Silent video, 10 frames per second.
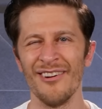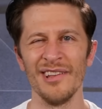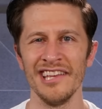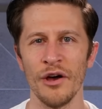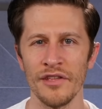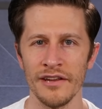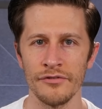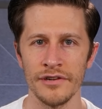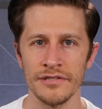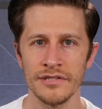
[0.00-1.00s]
really know the
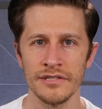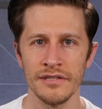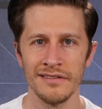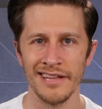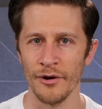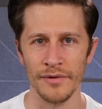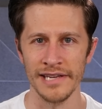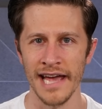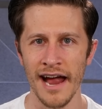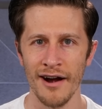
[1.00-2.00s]
difference. They don't really
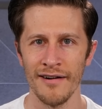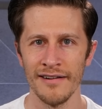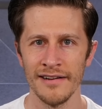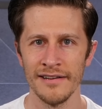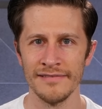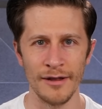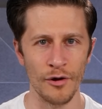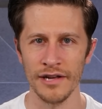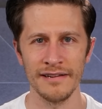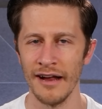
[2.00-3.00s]
care. They
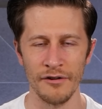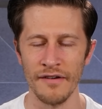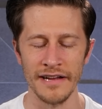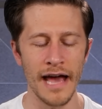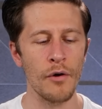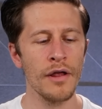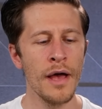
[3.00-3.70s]
don't care to find out.